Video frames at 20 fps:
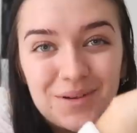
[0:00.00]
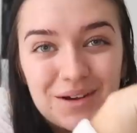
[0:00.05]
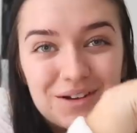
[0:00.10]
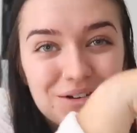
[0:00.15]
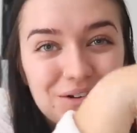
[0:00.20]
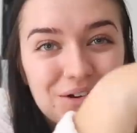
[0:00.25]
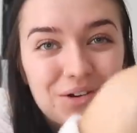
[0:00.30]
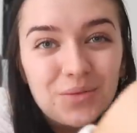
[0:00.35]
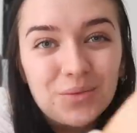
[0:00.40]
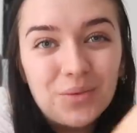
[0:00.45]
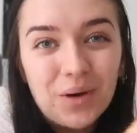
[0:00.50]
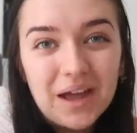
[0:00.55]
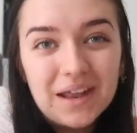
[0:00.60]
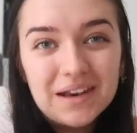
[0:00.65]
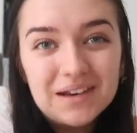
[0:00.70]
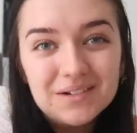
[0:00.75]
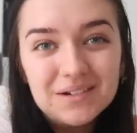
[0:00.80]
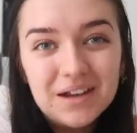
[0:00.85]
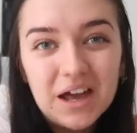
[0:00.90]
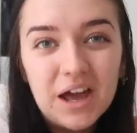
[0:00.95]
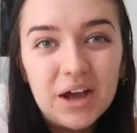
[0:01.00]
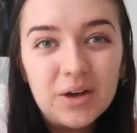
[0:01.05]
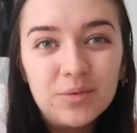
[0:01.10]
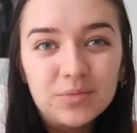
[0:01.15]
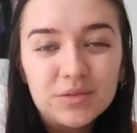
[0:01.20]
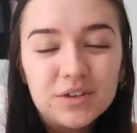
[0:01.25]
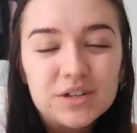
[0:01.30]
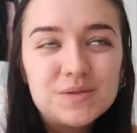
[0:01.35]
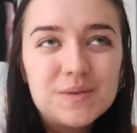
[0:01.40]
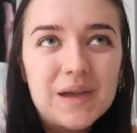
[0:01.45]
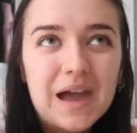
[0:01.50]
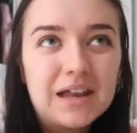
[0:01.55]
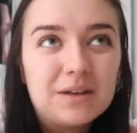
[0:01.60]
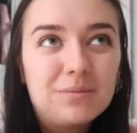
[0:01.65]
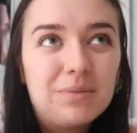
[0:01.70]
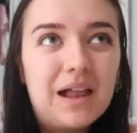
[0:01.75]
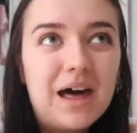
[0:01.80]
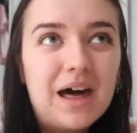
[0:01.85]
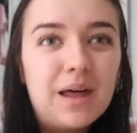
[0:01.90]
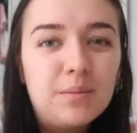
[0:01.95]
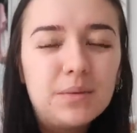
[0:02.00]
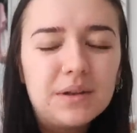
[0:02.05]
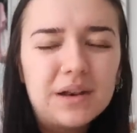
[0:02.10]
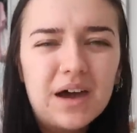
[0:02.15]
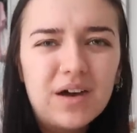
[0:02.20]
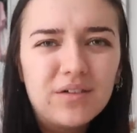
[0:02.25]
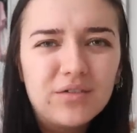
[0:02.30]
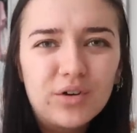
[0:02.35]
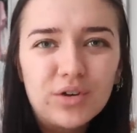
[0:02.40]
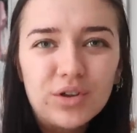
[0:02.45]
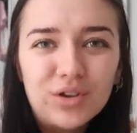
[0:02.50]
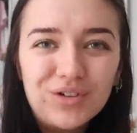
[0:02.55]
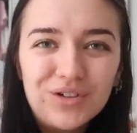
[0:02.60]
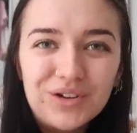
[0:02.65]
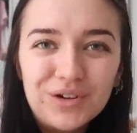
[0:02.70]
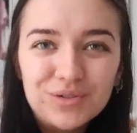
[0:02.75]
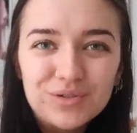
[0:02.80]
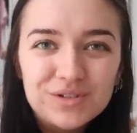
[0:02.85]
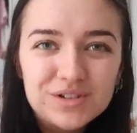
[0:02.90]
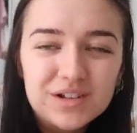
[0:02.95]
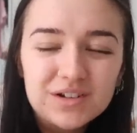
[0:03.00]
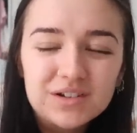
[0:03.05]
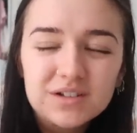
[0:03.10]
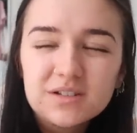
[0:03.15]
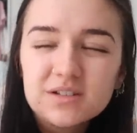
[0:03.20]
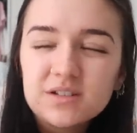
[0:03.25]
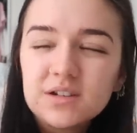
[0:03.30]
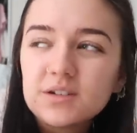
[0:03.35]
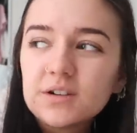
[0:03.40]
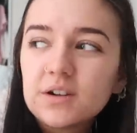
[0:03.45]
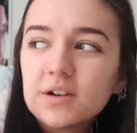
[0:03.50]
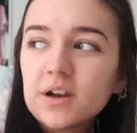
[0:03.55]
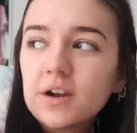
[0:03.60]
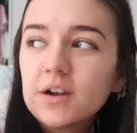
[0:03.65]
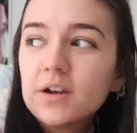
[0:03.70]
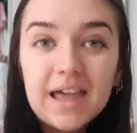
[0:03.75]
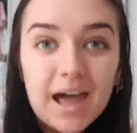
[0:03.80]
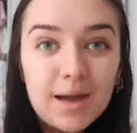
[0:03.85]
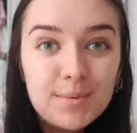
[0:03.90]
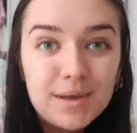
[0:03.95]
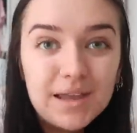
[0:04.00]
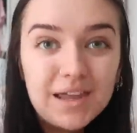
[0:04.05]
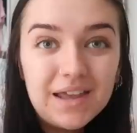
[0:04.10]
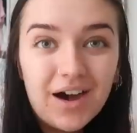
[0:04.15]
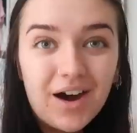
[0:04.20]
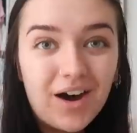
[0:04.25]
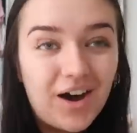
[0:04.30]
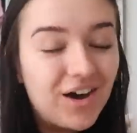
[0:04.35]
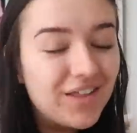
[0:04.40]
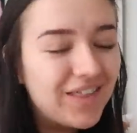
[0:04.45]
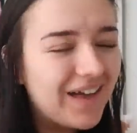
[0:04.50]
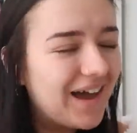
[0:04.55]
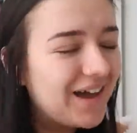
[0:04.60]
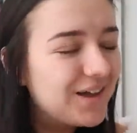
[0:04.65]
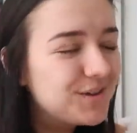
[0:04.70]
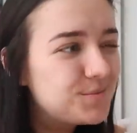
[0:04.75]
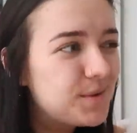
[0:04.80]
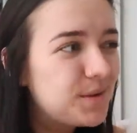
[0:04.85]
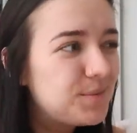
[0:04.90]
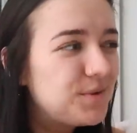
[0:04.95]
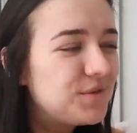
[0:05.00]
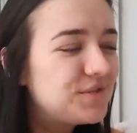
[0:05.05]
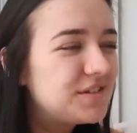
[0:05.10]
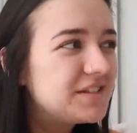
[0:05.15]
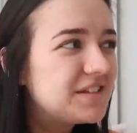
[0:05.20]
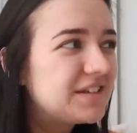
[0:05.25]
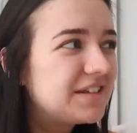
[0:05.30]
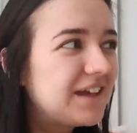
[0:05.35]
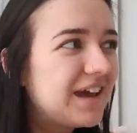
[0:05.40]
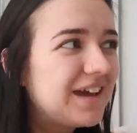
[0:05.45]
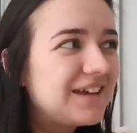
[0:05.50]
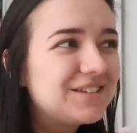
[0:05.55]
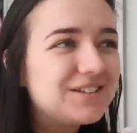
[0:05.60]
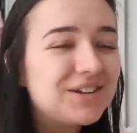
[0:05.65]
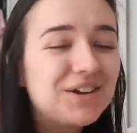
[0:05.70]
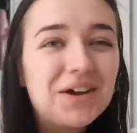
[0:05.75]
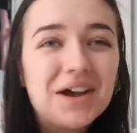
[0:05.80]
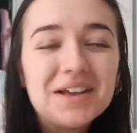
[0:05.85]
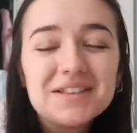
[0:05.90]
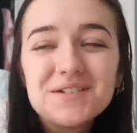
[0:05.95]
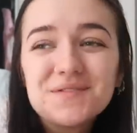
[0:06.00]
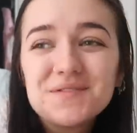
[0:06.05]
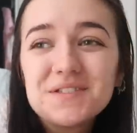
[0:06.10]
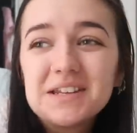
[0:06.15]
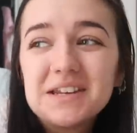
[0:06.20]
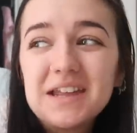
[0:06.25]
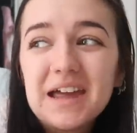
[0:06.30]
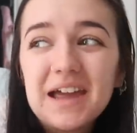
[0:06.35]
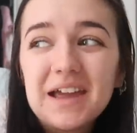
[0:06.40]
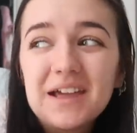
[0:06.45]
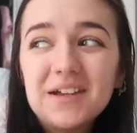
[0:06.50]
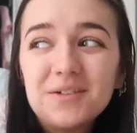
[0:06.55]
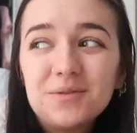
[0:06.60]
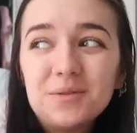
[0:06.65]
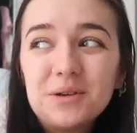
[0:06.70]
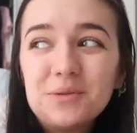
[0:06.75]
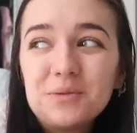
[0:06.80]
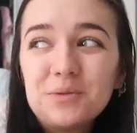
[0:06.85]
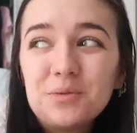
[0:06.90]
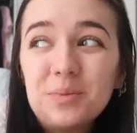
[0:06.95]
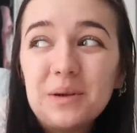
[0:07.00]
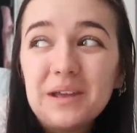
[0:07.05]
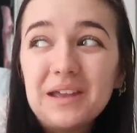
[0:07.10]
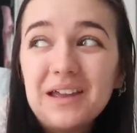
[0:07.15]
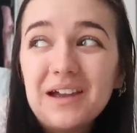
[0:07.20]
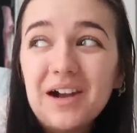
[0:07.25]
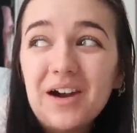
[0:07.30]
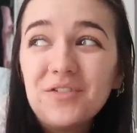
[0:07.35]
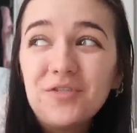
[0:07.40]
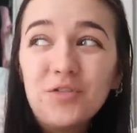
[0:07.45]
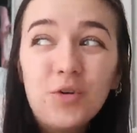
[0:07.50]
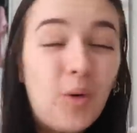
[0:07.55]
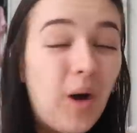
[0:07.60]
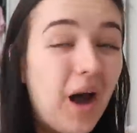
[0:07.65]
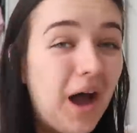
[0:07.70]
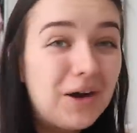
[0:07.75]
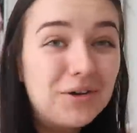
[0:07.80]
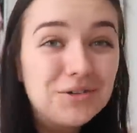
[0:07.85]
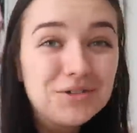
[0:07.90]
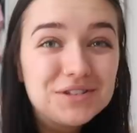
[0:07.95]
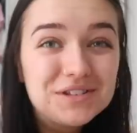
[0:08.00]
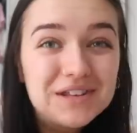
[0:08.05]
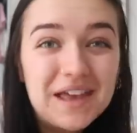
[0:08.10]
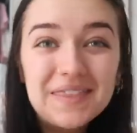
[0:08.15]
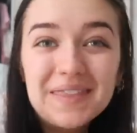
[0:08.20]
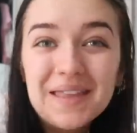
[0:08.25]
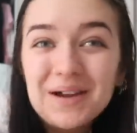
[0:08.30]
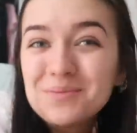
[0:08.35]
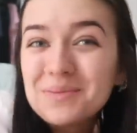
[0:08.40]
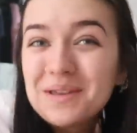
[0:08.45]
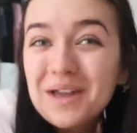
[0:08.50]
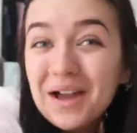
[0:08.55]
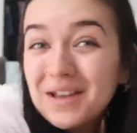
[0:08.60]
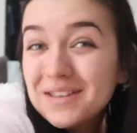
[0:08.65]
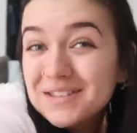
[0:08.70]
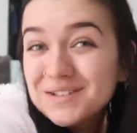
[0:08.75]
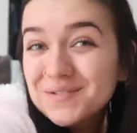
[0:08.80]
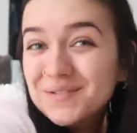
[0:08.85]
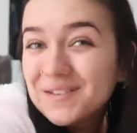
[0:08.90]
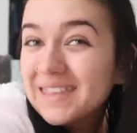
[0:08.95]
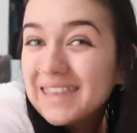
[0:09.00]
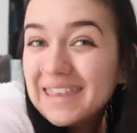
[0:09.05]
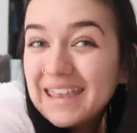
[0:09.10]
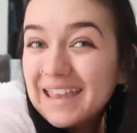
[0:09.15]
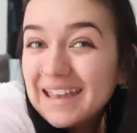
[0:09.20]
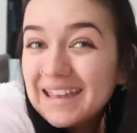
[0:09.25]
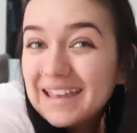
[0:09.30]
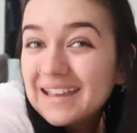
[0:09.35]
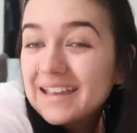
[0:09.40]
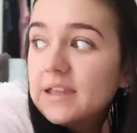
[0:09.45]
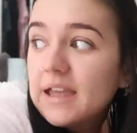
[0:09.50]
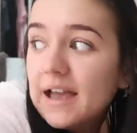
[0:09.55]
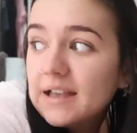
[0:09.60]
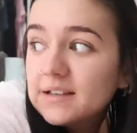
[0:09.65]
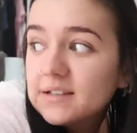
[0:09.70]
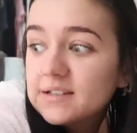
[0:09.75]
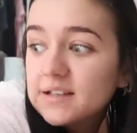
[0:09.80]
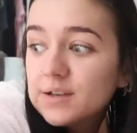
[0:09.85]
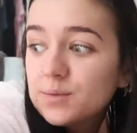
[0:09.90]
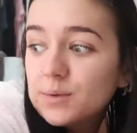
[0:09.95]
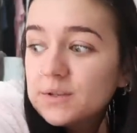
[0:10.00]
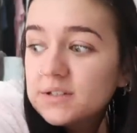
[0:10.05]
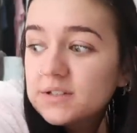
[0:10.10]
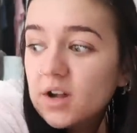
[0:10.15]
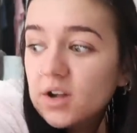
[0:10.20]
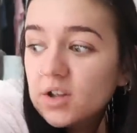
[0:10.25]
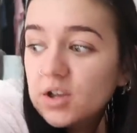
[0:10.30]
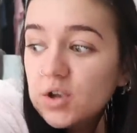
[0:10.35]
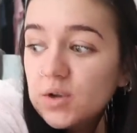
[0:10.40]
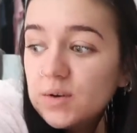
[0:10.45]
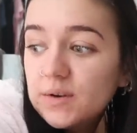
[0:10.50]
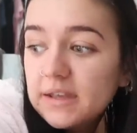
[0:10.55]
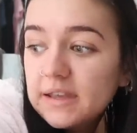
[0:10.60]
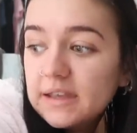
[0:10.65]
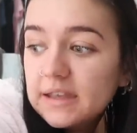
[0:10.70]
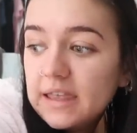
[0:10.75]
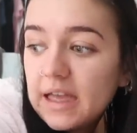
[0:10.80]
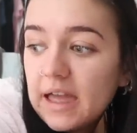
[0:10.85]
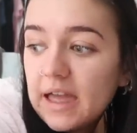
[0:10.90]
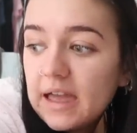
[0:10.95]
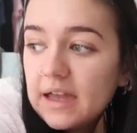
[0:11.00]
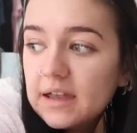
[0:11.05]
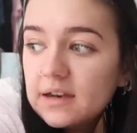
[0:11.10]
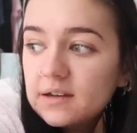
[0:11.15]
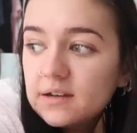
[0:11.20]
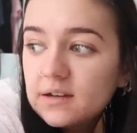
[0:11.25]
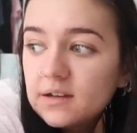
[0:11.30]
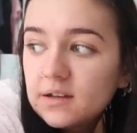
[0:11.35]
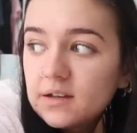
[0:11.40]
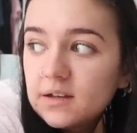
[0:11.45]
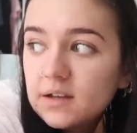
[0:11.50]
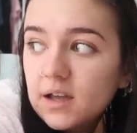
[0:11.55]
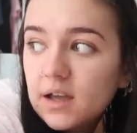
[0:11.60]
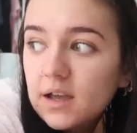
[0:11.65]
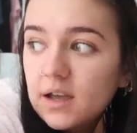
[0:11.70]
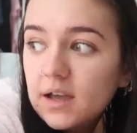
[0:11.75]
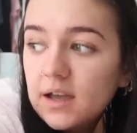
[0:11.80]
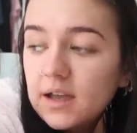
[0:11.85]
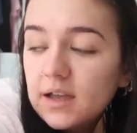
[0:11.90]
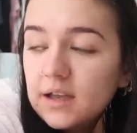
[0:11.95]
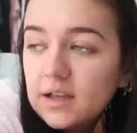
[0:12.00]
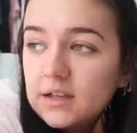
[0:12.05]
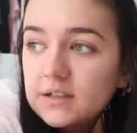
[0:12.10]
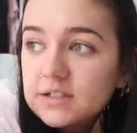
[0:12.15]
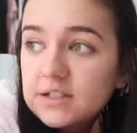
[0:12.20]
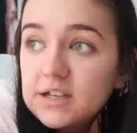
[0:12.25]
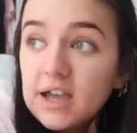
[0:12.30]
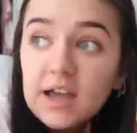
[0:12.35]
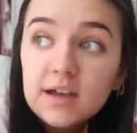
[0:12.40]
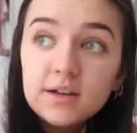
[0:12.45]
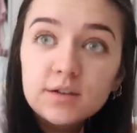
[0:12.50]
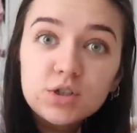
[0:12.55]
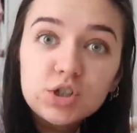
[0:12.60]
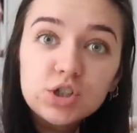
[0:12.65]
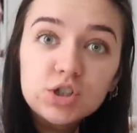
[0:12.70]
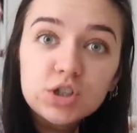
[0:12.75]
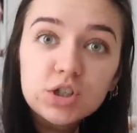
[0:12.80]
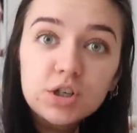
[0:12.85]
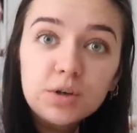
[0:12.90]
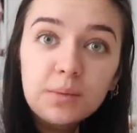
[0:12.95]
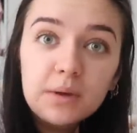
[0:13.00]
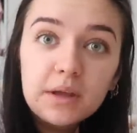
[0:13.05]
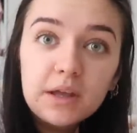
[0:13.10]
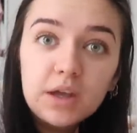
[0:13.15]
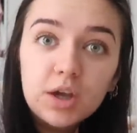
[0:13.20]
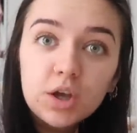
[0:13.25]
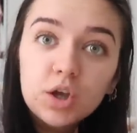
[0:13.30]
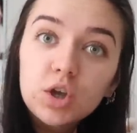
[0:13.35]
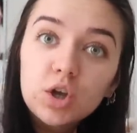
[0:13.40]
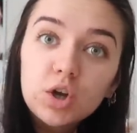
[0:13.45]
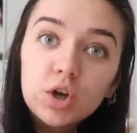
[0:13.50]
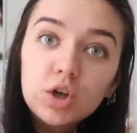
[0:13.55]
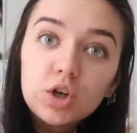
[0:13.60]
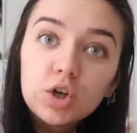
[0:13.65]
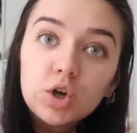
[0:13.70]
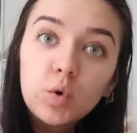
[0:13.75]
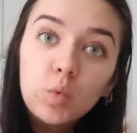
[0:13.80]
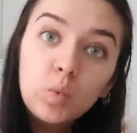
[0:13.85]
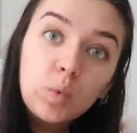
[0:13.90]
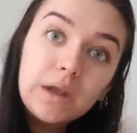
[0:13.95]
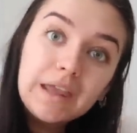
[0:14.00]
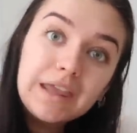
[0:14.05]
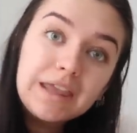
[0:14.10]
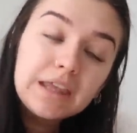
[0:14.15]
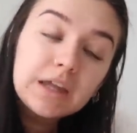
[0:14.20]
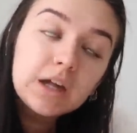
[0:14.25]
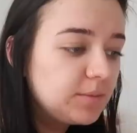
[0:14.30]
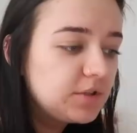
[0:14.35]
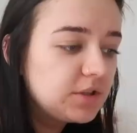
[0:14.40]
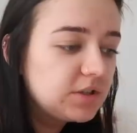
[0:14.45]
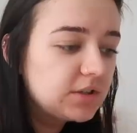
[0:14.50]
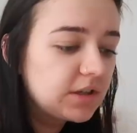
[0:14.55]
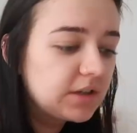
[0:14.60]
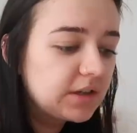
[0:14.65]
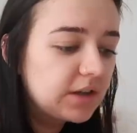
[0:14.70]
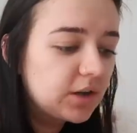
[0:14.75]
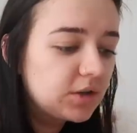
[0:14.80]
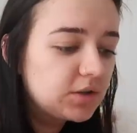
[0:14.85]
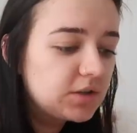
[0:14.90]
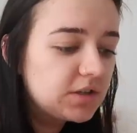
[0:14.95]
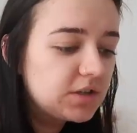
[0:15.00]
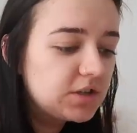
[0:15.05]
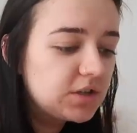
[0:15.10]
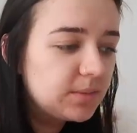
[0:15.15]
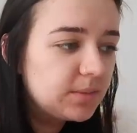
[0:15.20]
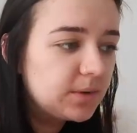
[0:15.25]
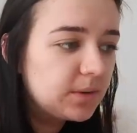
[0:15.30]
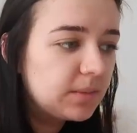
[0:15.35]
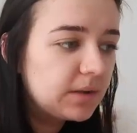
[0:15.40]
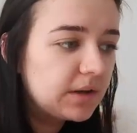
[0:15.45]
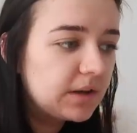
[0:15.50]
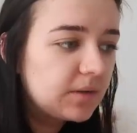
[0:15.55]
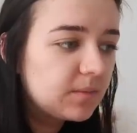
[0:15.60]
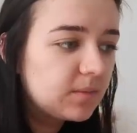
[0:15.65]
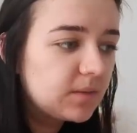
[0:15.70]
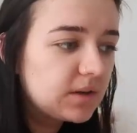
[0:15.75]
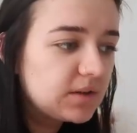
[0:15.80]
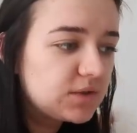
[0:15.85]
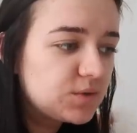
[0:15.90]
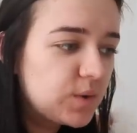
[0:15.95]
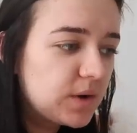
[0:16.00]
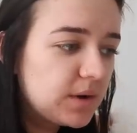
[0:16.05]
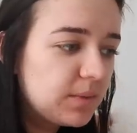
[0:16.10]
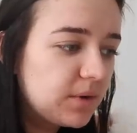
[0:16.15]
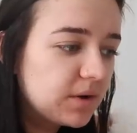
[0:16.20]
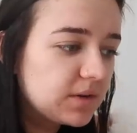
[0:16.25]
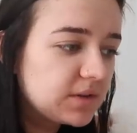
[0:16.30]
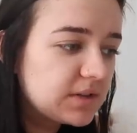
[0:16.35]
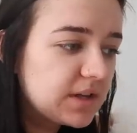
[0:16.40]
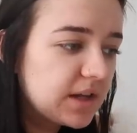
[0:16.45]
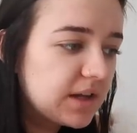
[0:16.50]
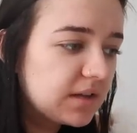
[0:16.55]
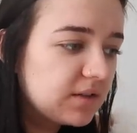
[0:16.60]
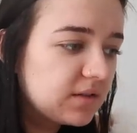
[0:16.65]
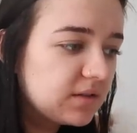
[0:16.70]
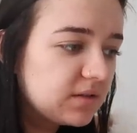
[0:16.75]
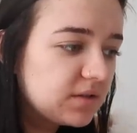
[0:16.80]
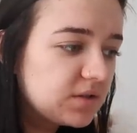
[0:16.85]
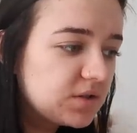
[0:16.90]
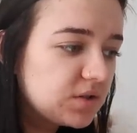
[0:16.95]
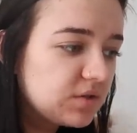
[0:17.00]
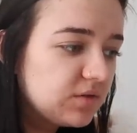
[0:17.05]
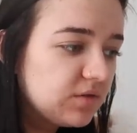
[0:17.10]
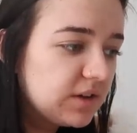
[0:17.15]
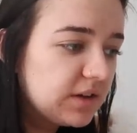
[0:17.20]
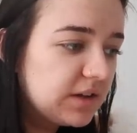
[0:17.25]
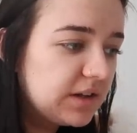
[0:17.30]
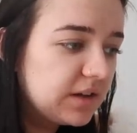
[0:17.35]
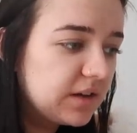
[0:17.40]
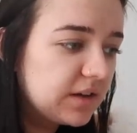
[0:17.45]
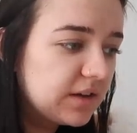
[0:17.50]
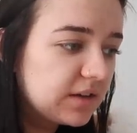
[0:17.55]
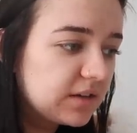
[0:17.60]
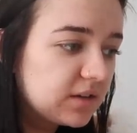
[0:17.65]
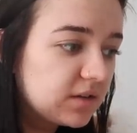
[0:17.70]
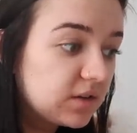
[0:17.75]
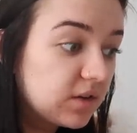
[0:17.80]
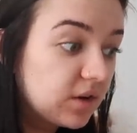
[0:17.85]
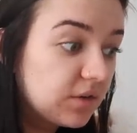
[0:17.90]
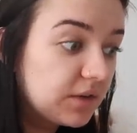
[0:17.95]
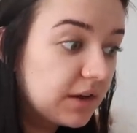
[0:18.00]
but I don't know when, because we had a plan, but now I've got uni all of a sudden, so I don't know. Gabby, our other housemate, moves in today, so as of today, we will be a full house, and that'll be us for the year. Yeah, as I said, we start uni again, and yeah, it's just gonna be a good week. I'm just gonna go to the gym in a minute. It's 10:20. I should really, like, go